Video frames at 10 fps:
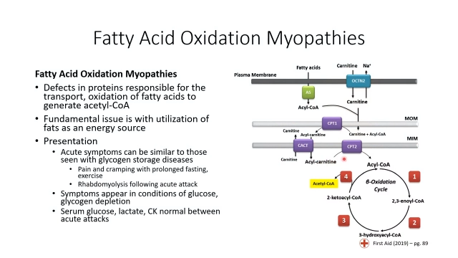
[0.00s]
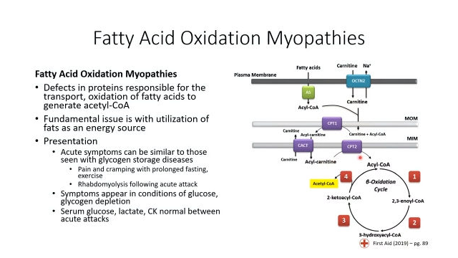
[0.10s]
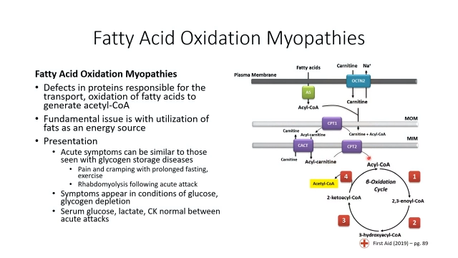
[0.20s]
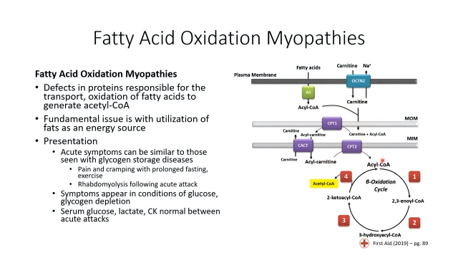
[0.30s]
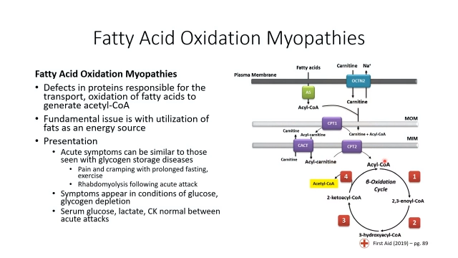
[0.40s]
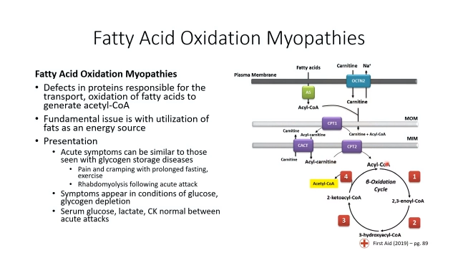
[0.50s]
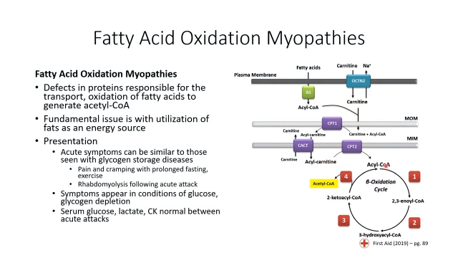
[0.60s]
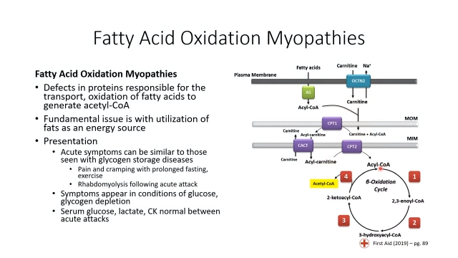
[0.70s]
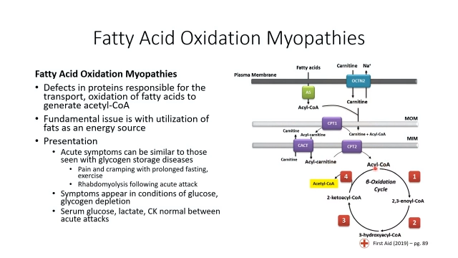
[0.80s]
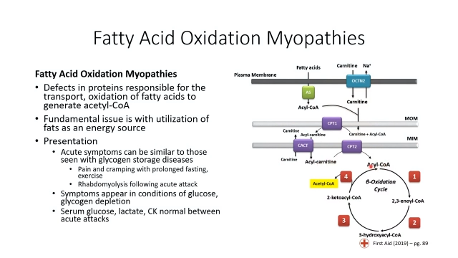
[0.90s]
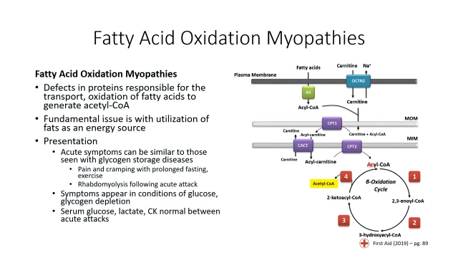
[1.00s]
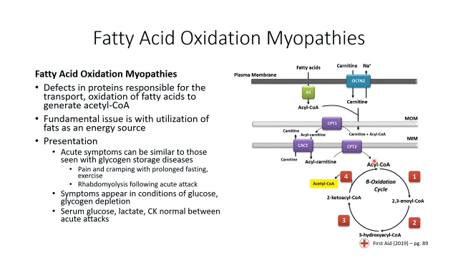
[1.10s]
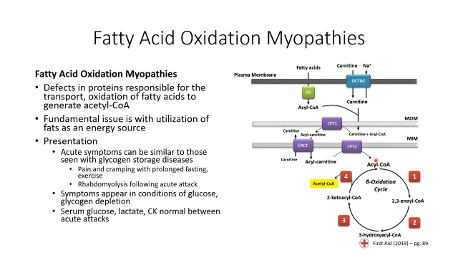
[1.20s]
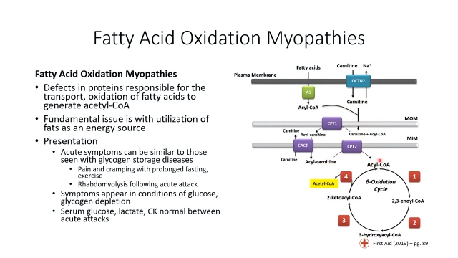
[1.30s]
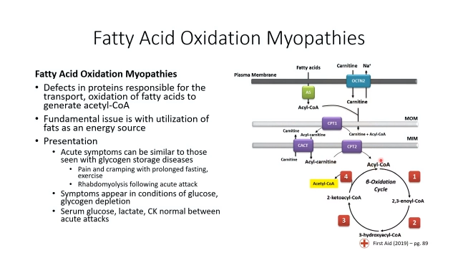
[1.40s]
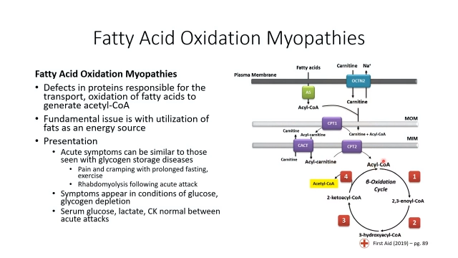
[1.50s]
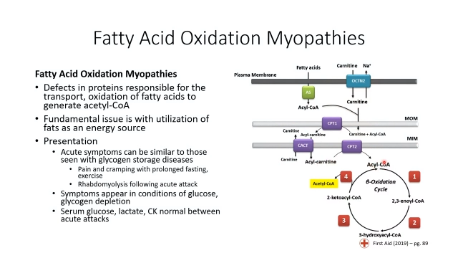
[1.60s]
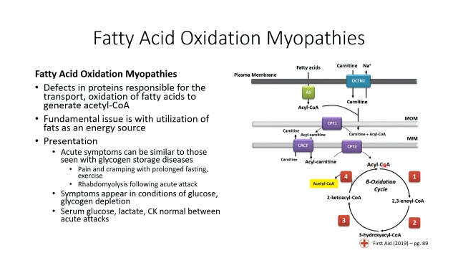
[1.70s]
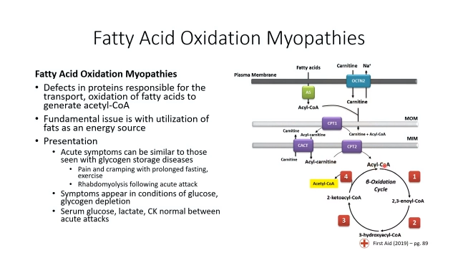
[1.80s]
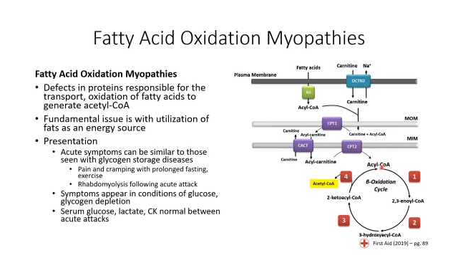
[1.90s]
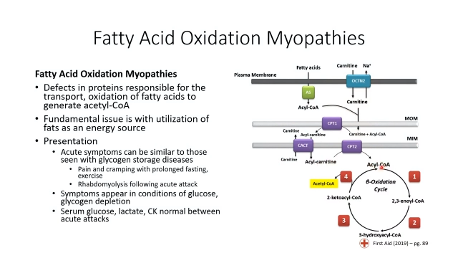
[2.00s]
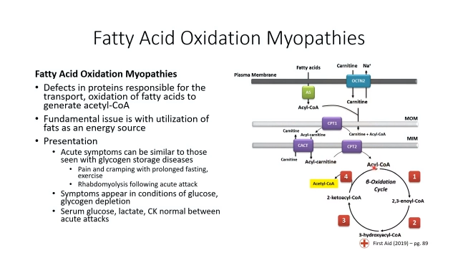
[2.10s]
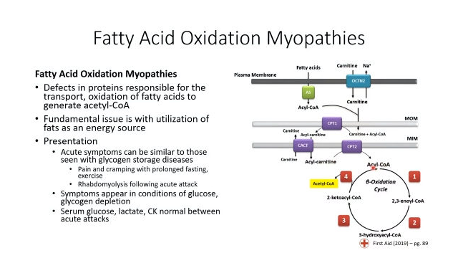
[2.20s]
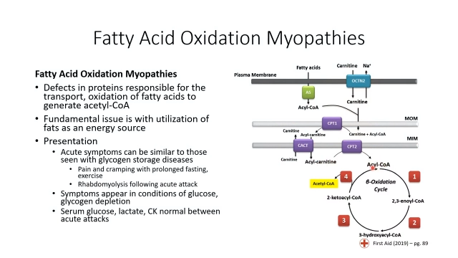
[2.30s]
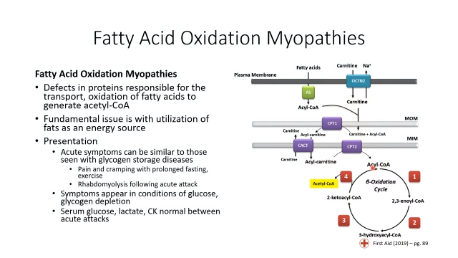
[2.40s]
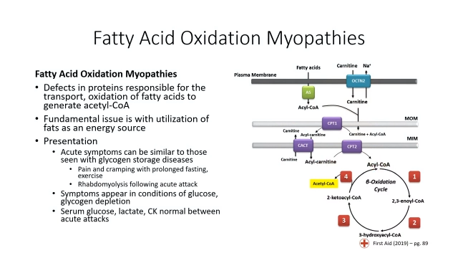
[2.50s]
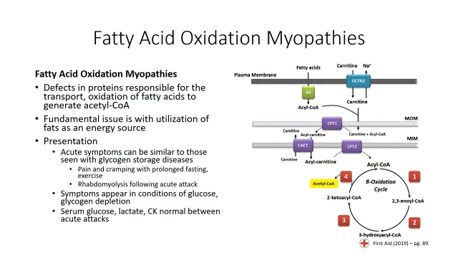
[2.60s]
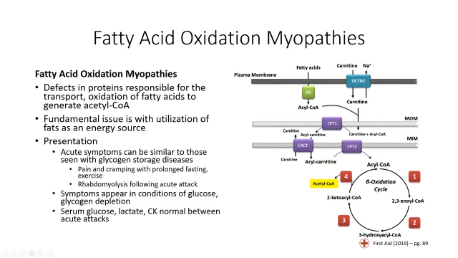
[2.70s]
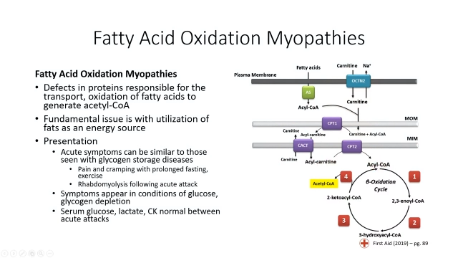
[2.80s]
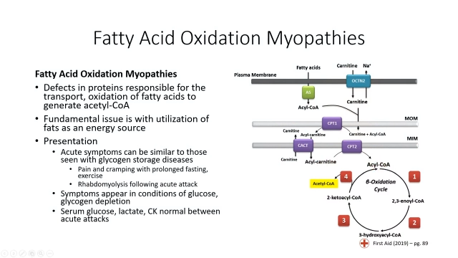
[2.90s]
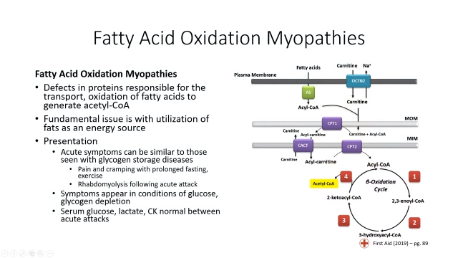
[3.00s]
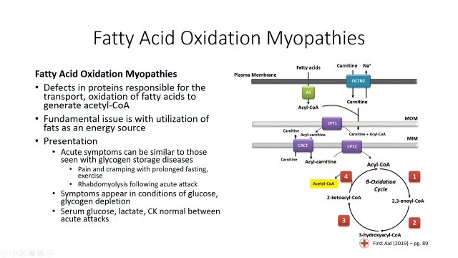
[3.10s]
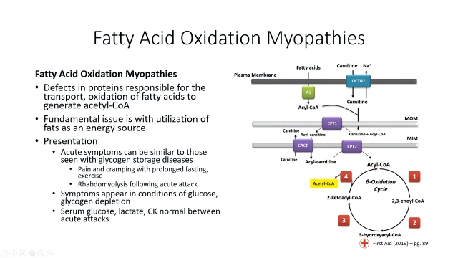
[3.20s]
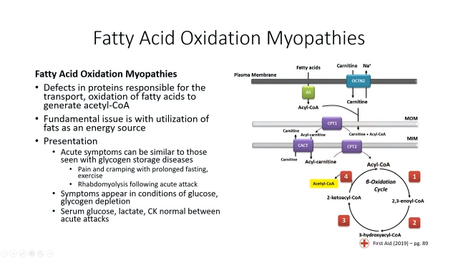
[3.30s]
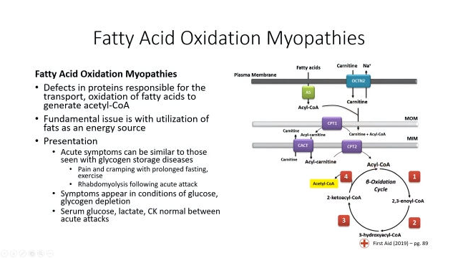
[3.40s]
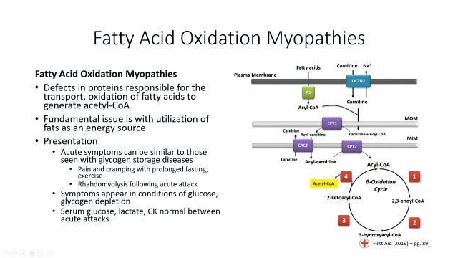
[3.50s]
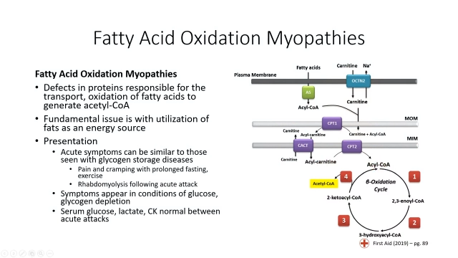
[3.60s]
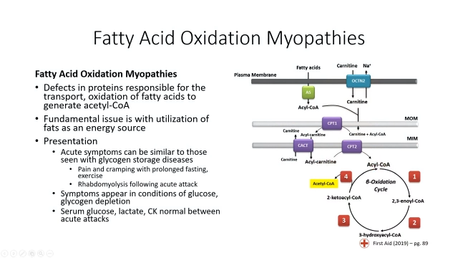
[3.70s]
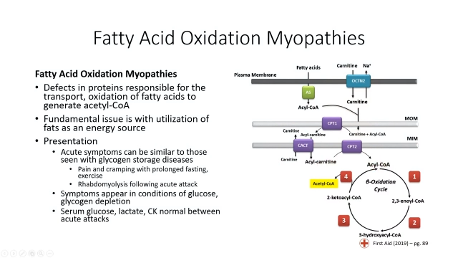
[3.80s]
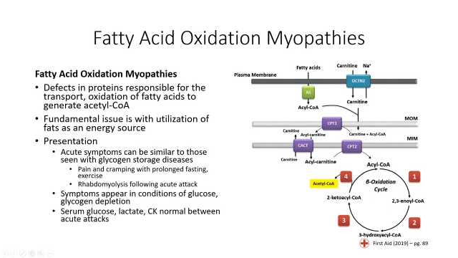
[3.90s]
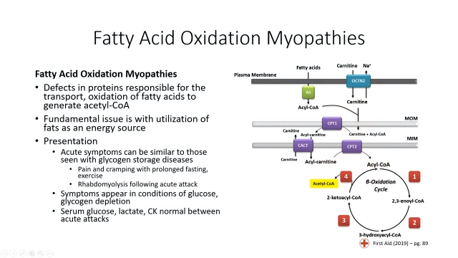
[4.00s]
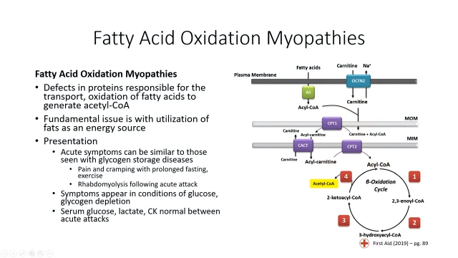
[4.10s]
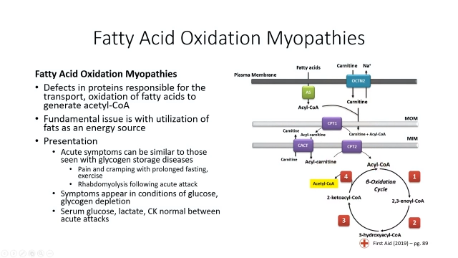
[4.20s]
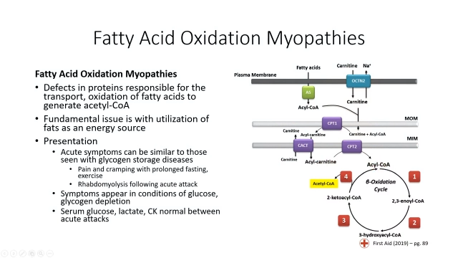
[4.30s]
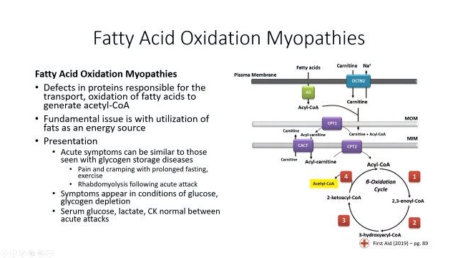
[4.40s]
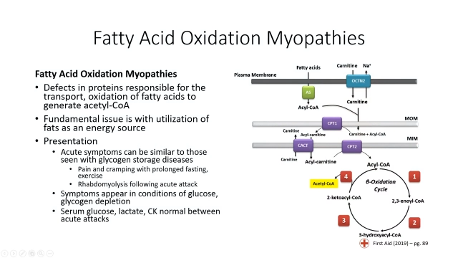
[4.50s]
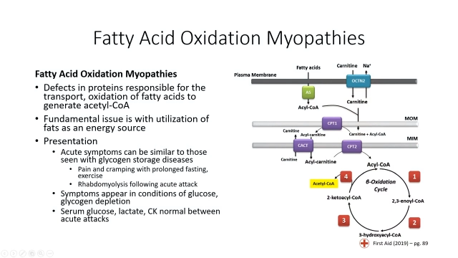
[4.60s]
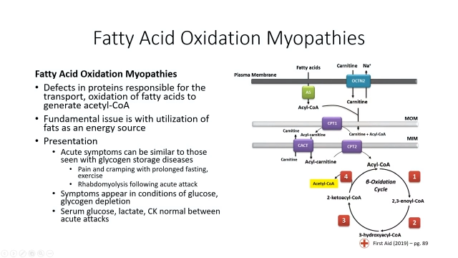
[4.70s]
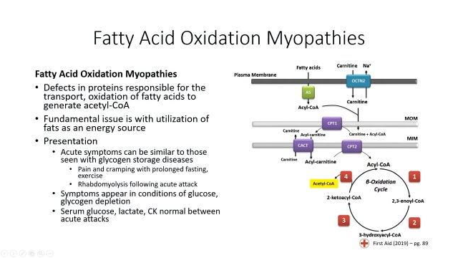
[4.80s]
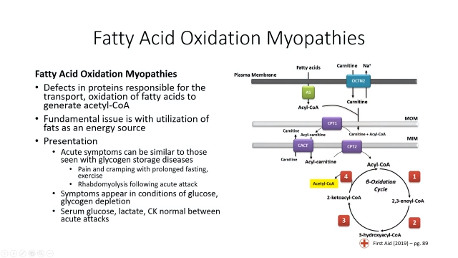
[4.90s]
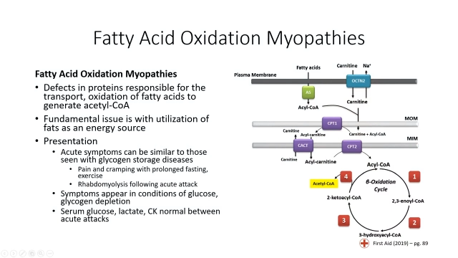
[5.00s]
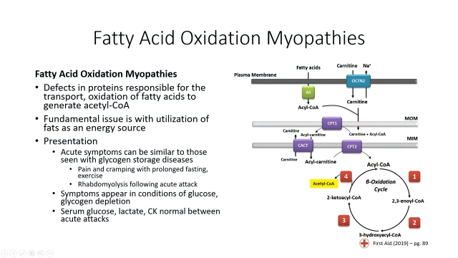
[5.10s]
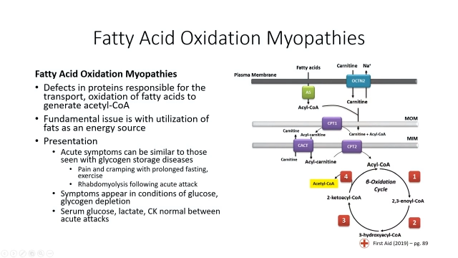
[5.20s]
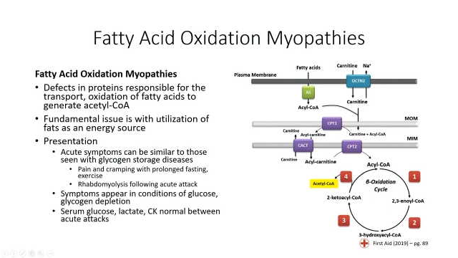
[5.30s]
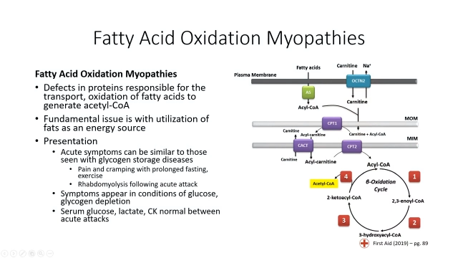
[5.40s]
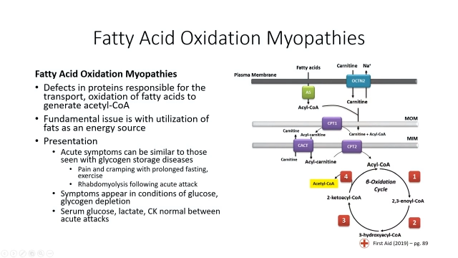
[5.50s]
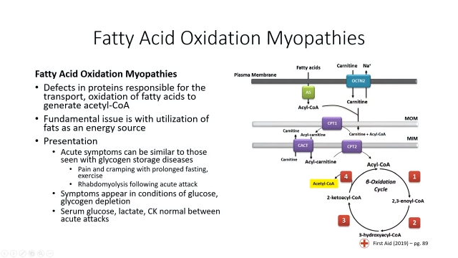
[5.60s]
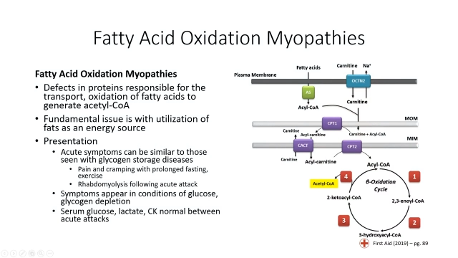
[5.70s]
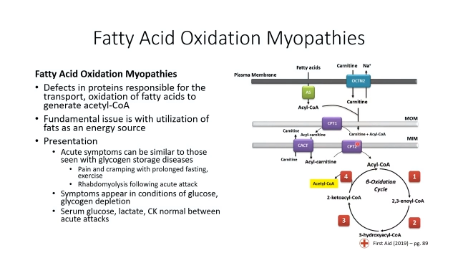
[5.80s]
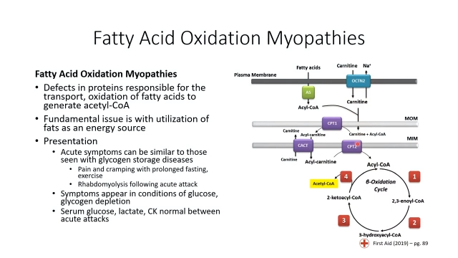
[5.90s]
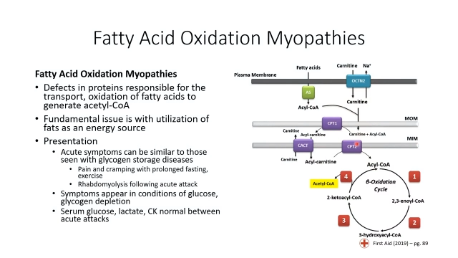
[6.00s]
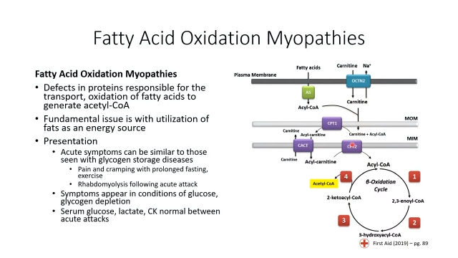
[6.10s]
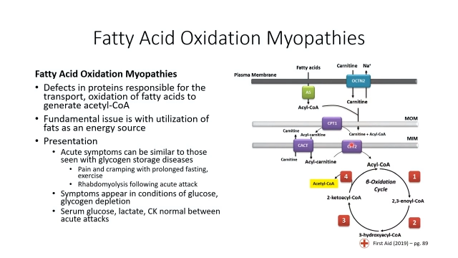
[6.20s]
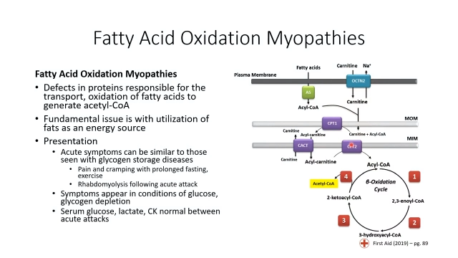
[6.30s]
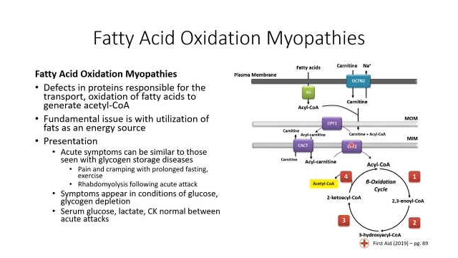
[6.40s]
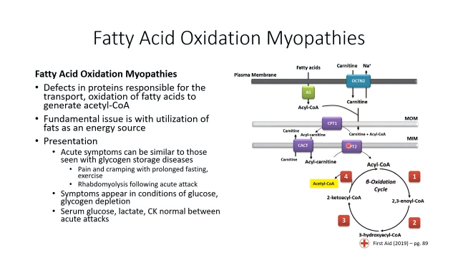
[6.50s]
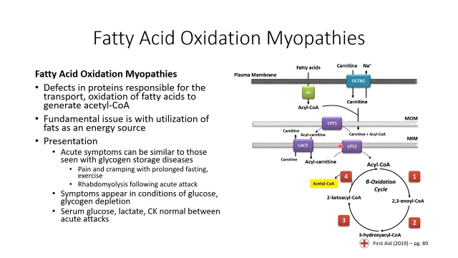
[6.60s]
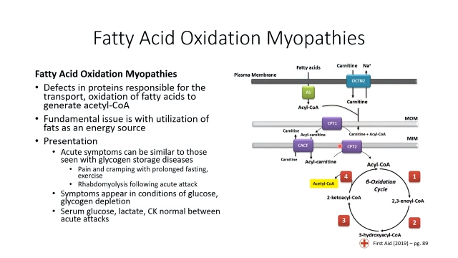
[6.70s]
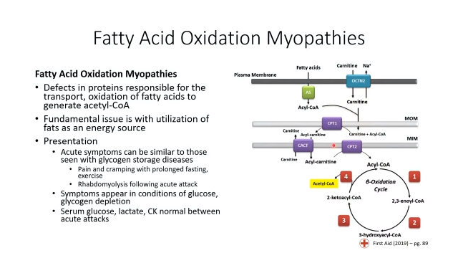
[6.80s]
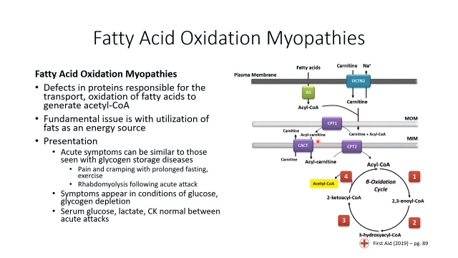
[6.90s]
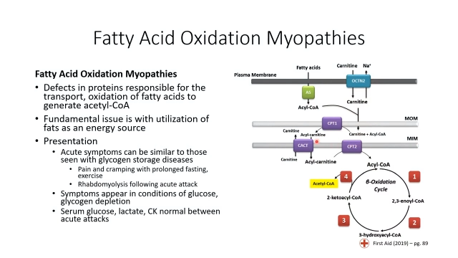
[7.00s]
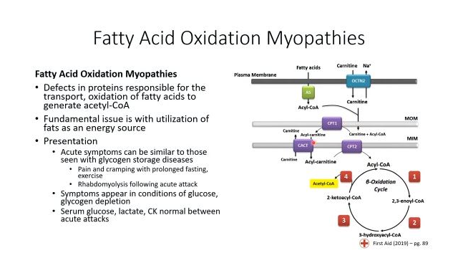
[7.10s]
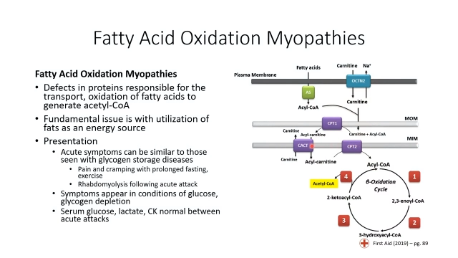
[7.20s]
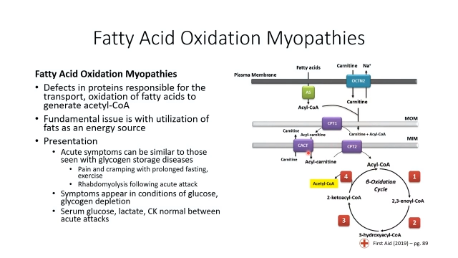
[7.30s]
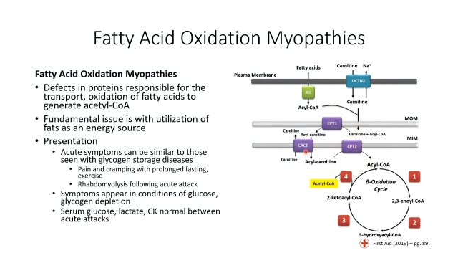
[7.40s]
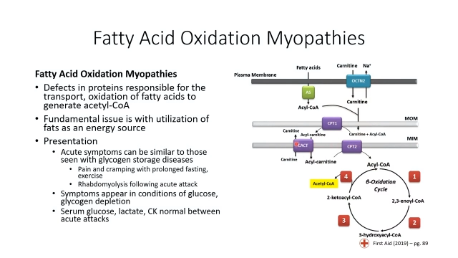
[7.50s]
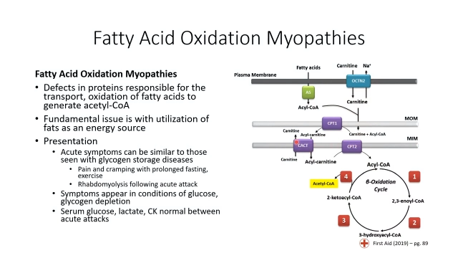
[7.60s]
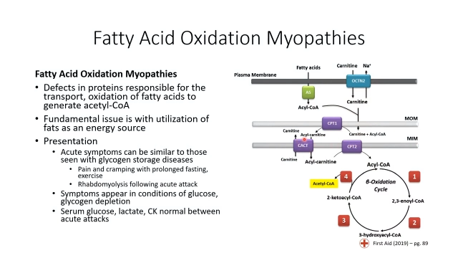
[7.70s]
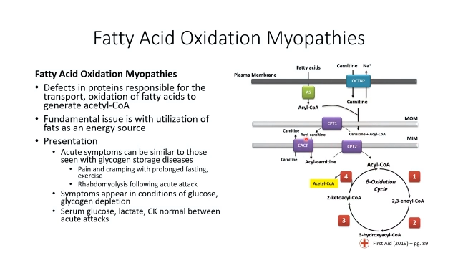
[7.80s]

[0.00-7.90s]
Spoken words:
No face is visible, so there are no lips to read.